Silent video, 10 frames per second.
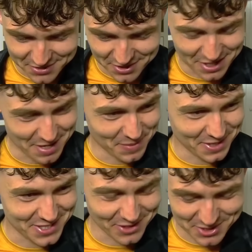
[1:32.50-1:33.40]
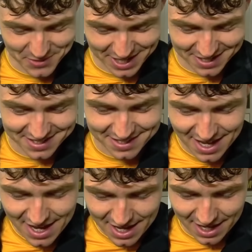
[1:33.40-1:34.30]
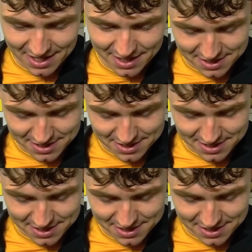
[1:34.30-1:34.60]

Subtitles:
keep him as long as we can, and yes,